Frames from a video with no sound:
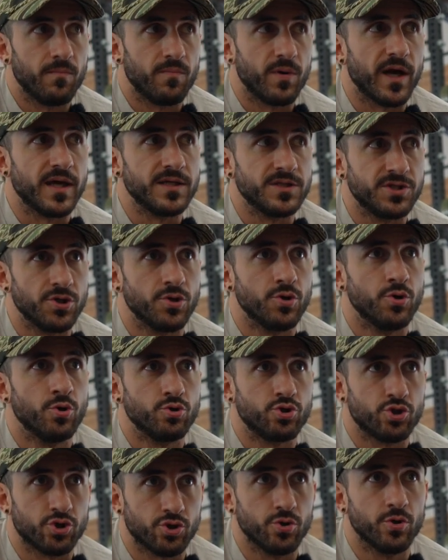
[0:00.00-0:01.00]
but I
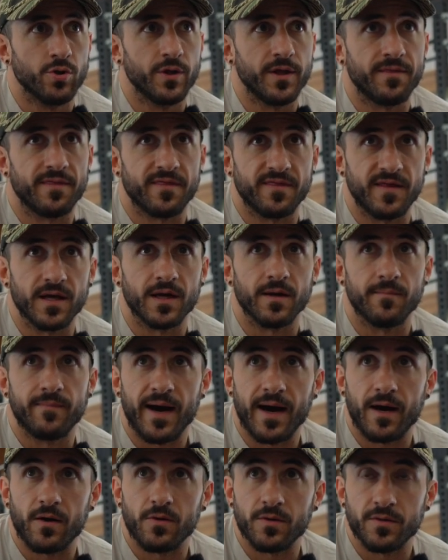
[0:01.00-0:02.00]
do truly think
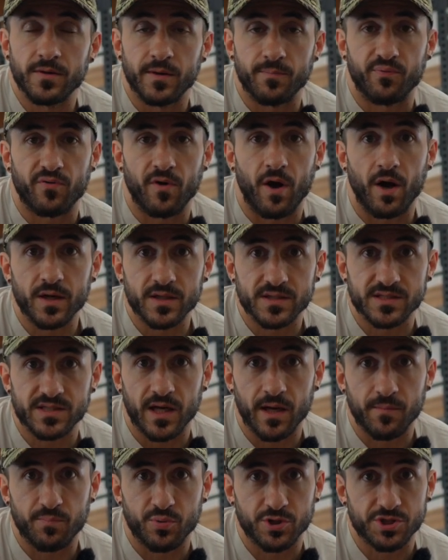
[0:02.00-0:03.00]
about the products
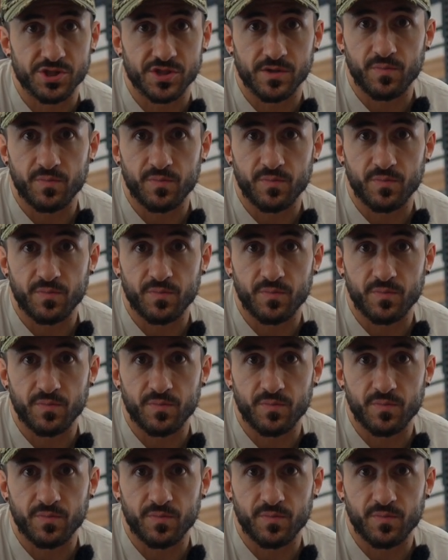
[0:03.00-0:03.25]
that I push